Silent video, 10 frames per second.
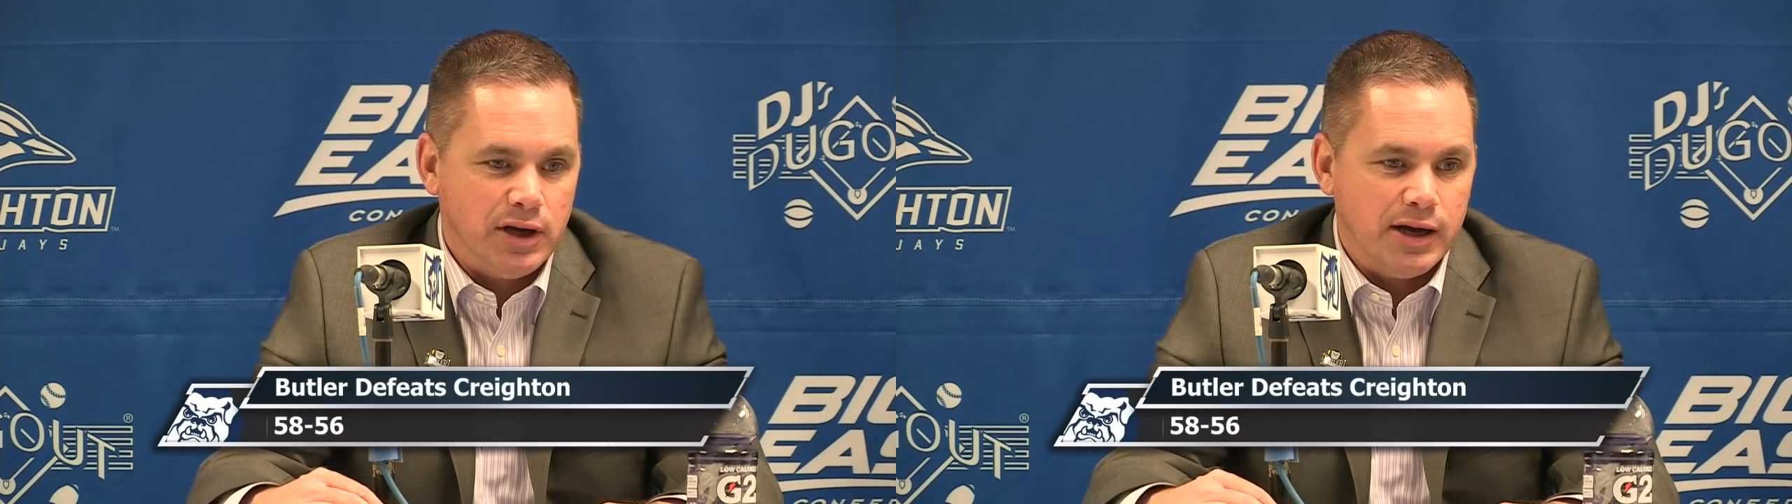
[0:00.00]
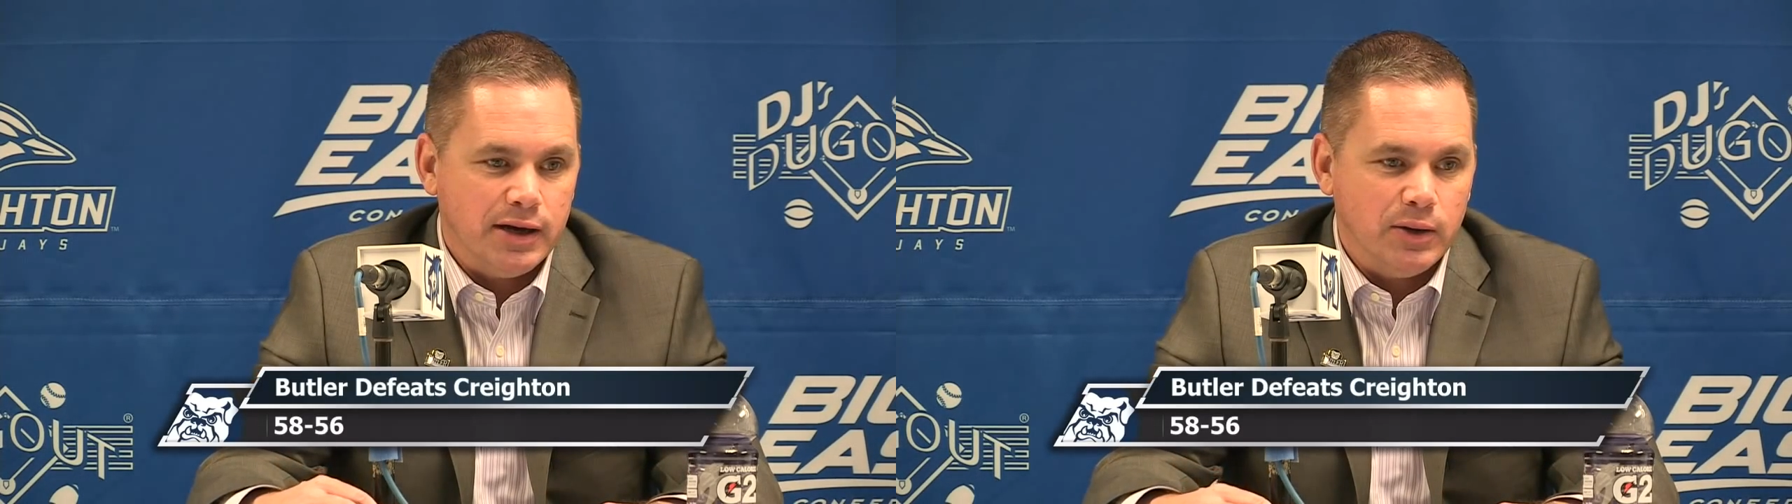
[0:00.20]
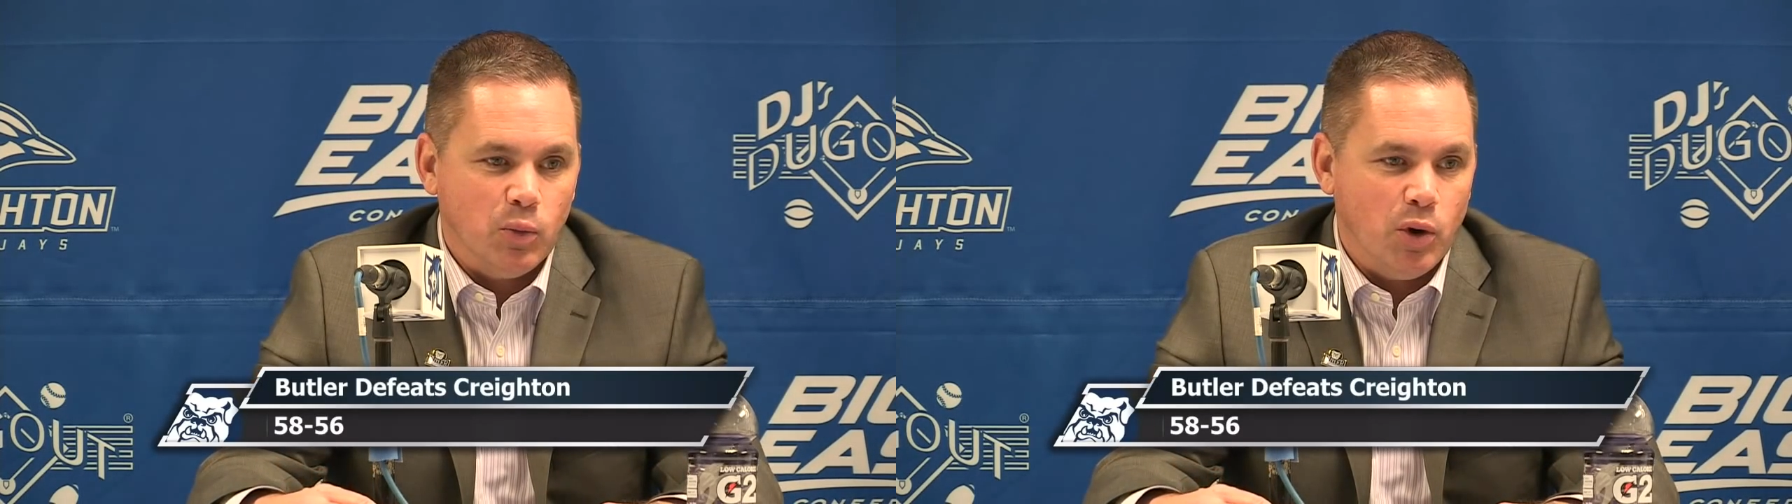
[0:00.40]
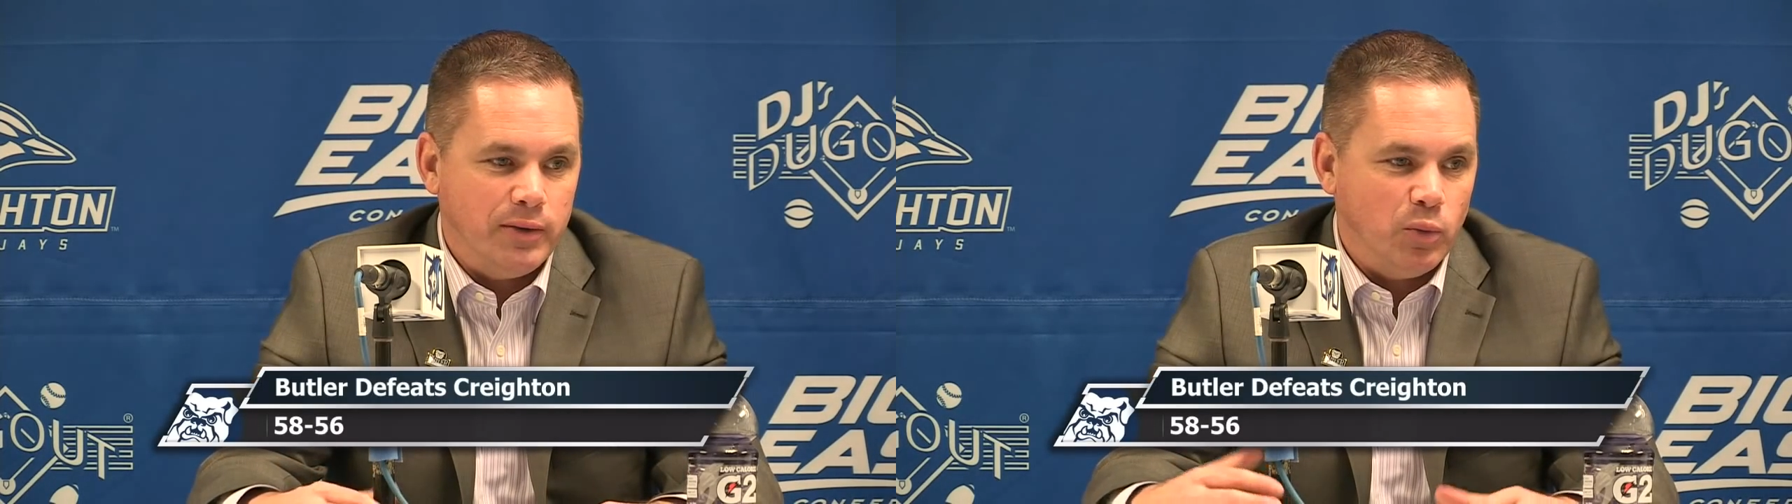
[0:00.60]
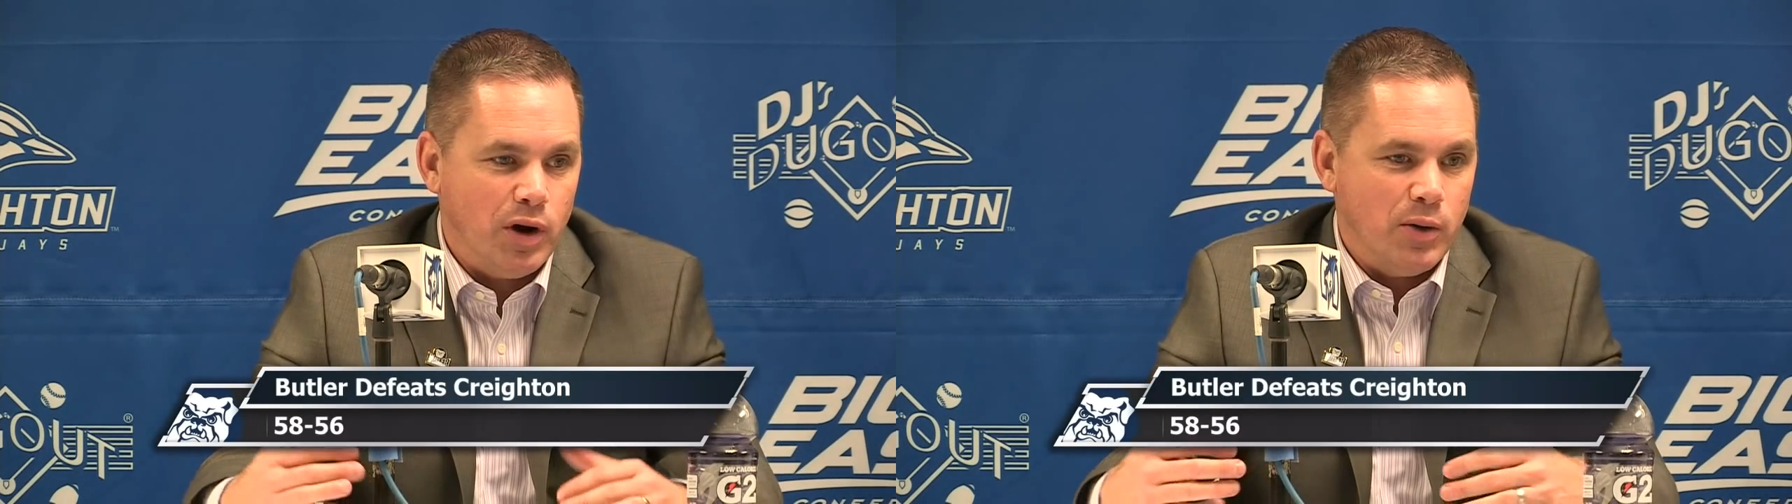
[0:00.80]
uh, what
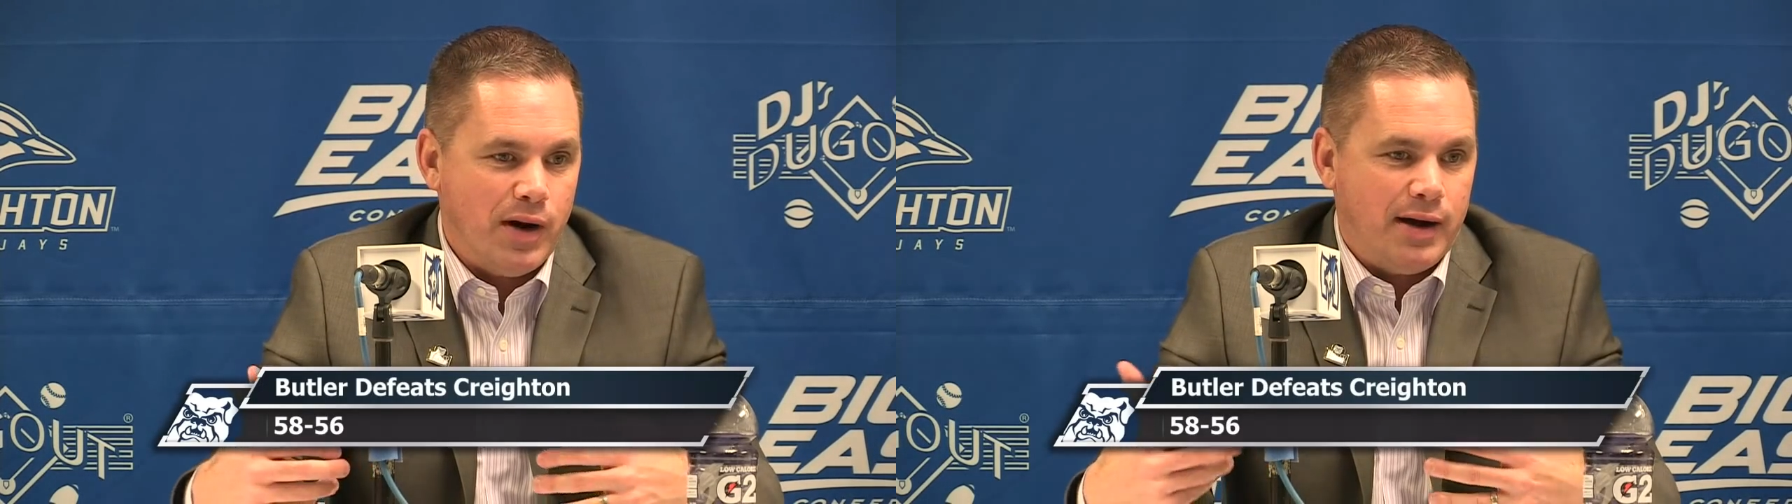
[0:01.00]
what